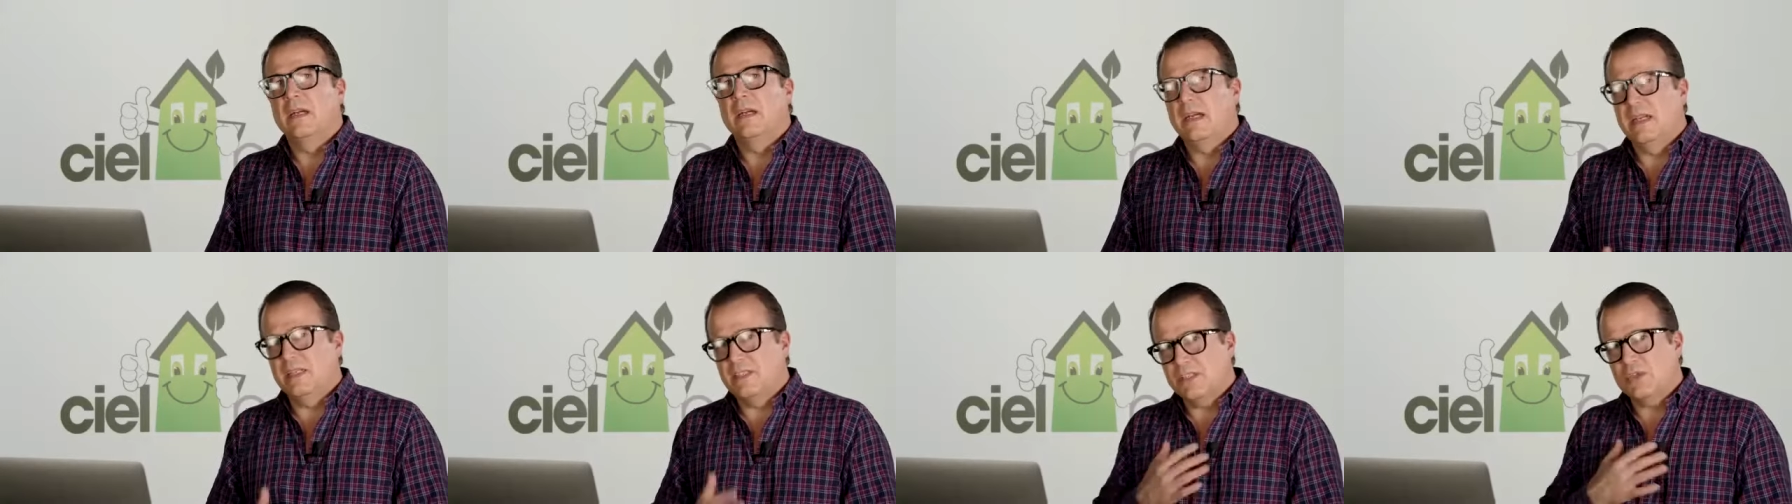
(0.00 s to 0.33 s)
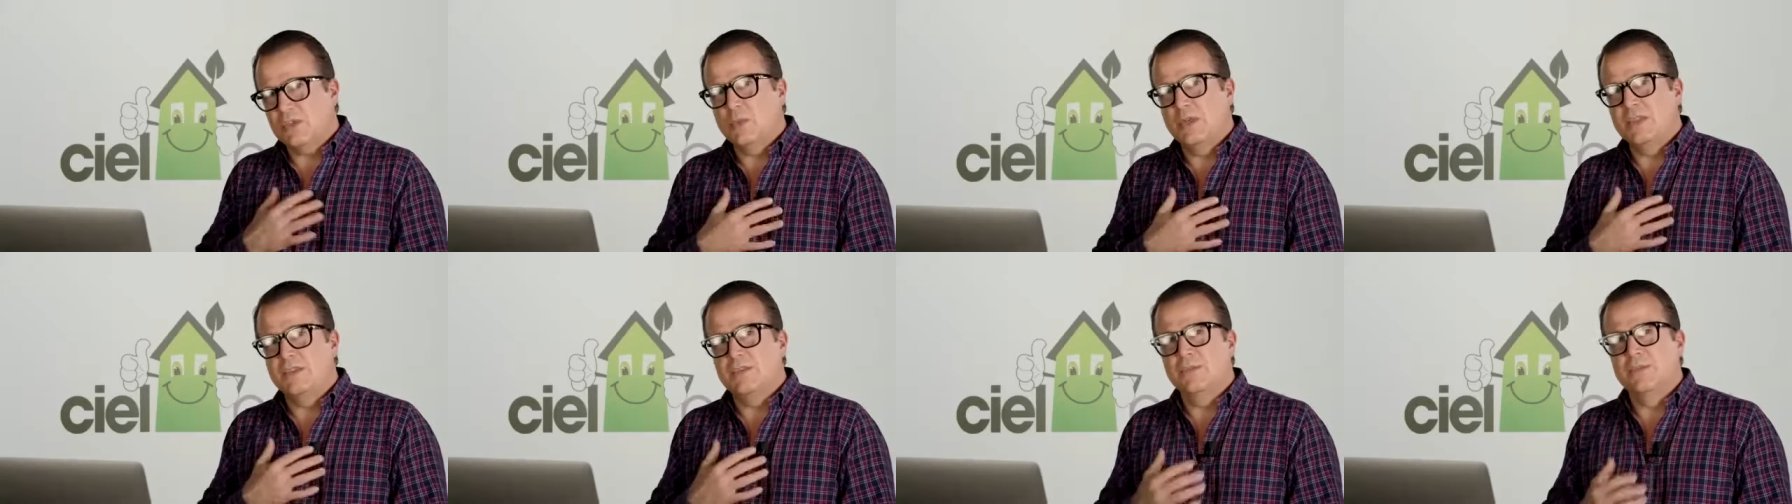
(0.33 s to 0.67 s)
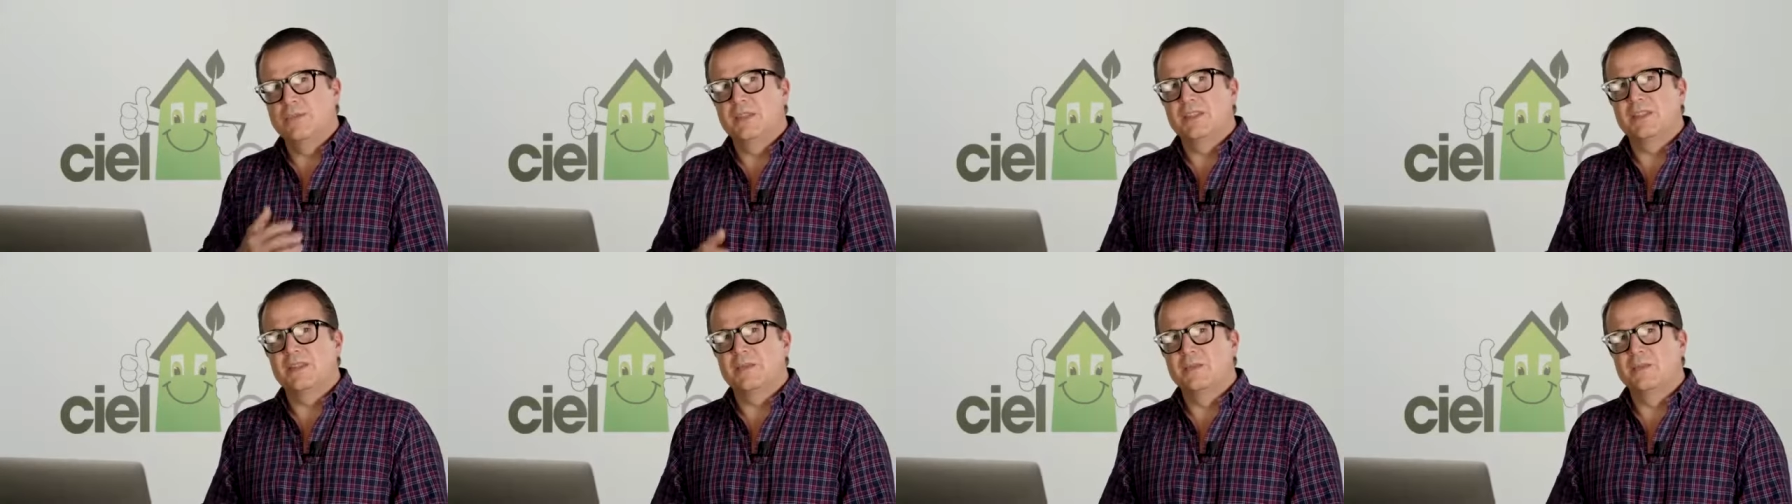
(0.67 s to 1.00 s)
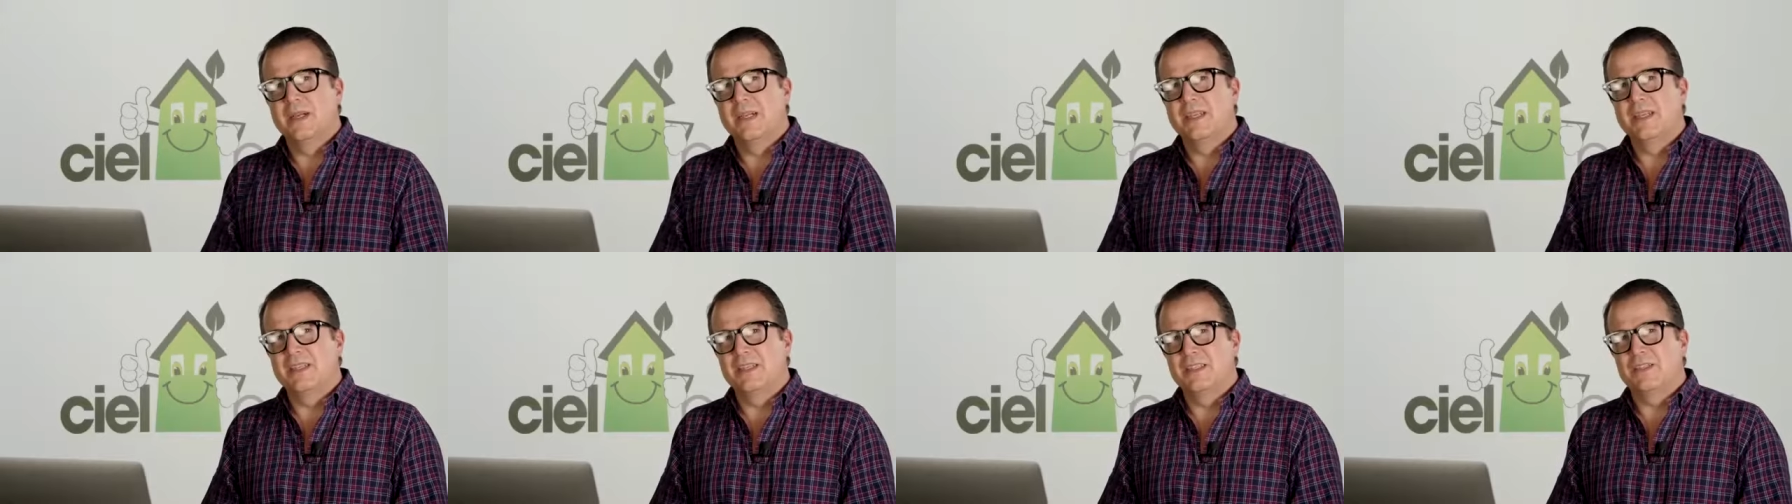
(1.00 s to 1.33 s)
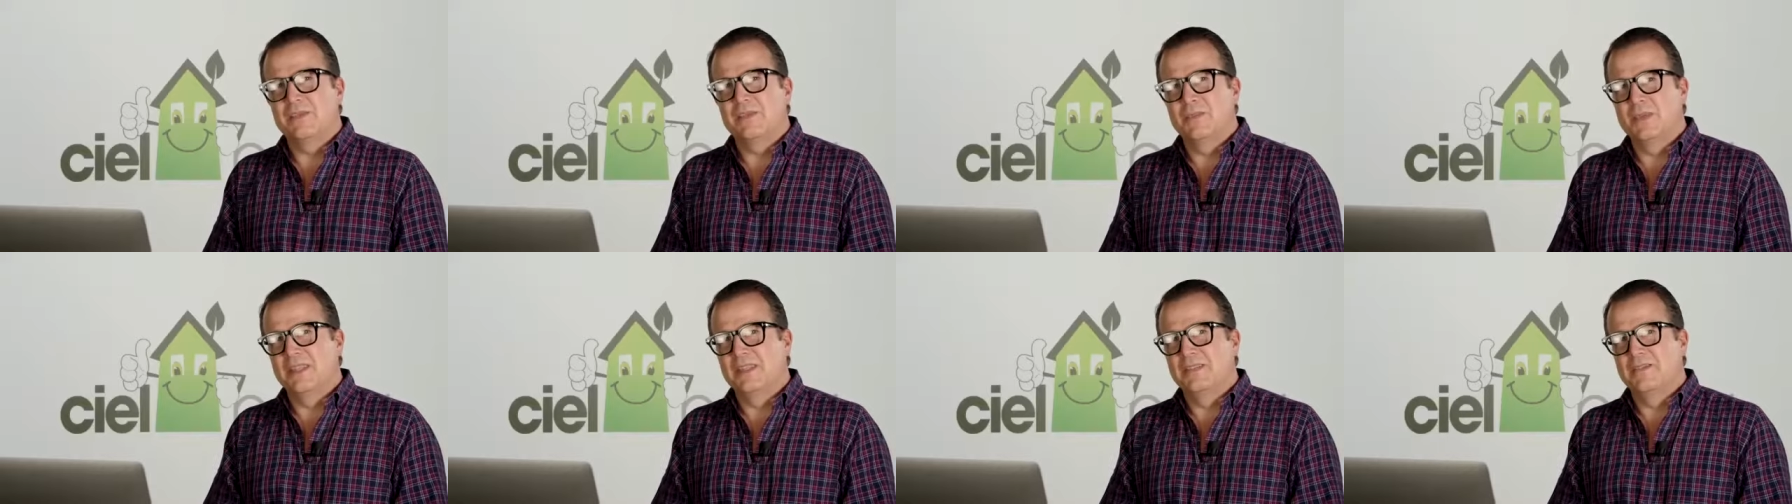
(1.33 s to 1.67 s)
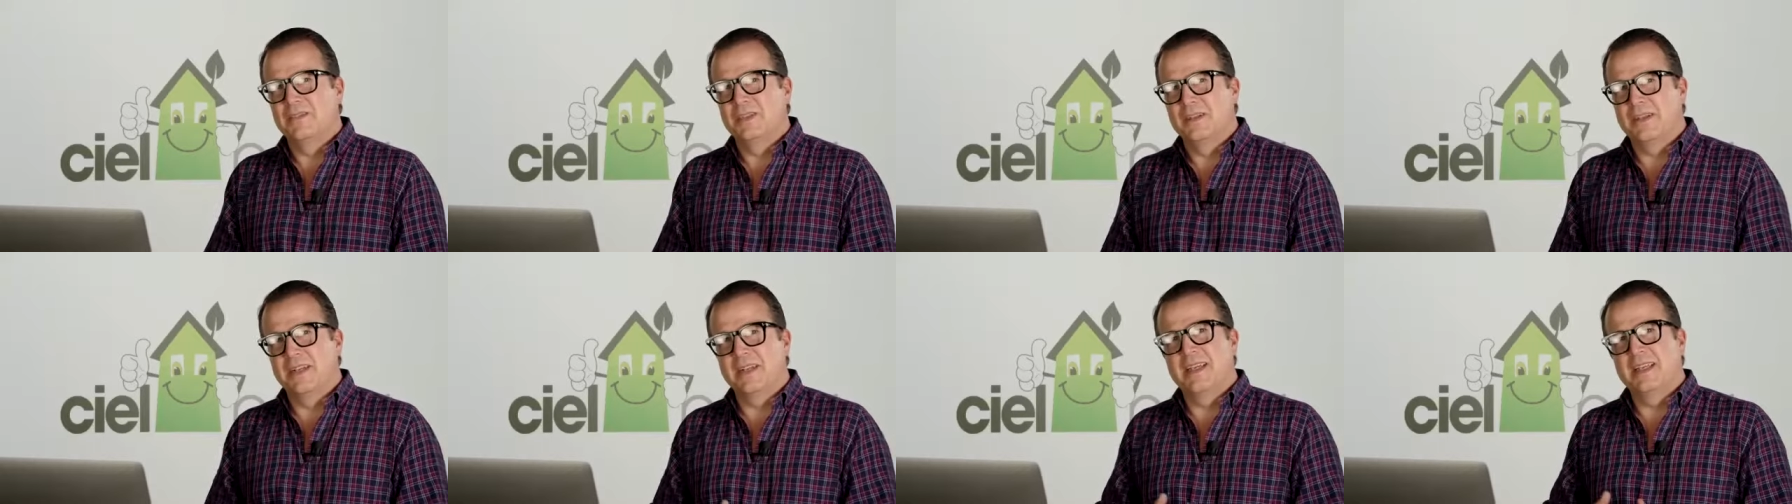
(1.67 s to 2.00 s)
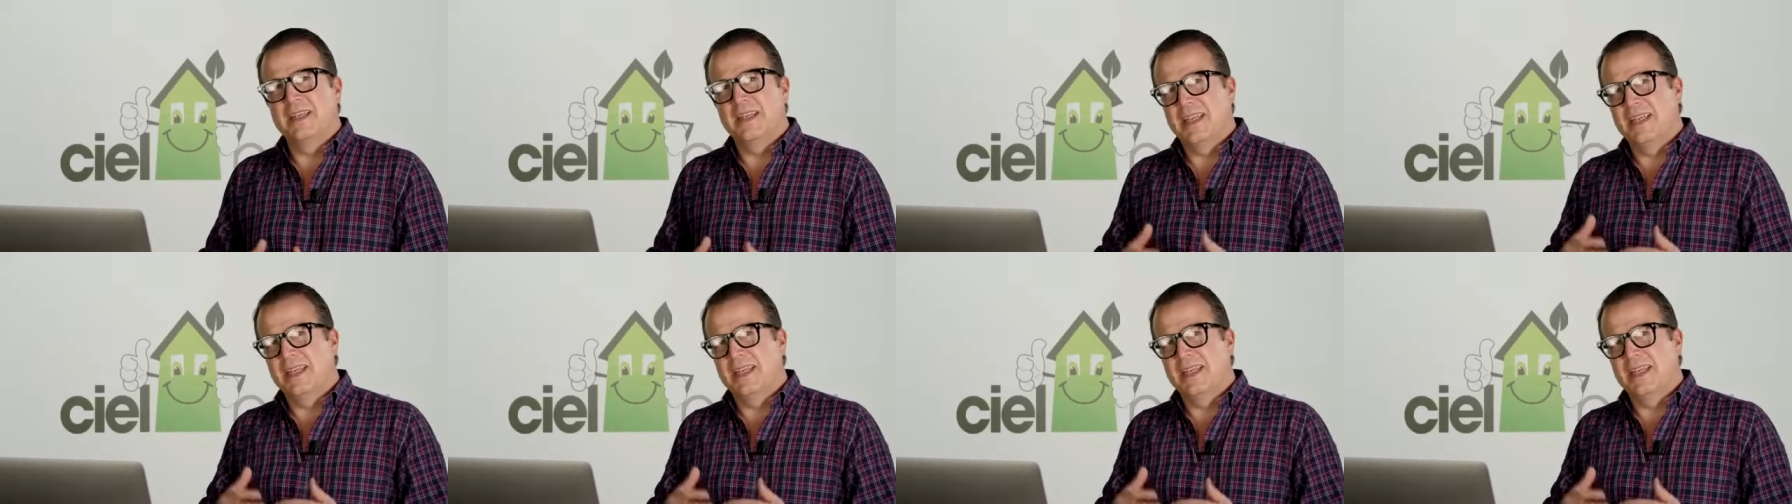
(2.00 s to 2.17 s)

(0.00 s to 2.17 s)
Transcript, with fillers: I just went through this in my house, believe it or not,